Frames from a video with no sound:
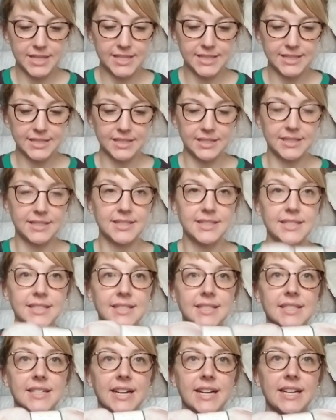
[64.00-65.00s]
This is
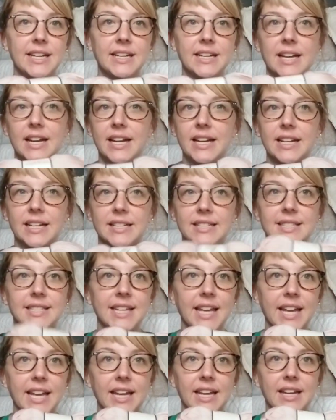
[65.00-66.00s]
$6.99 a
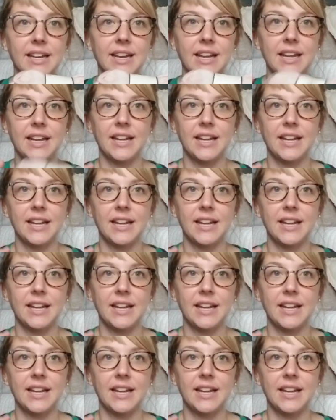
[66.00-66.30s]
skein,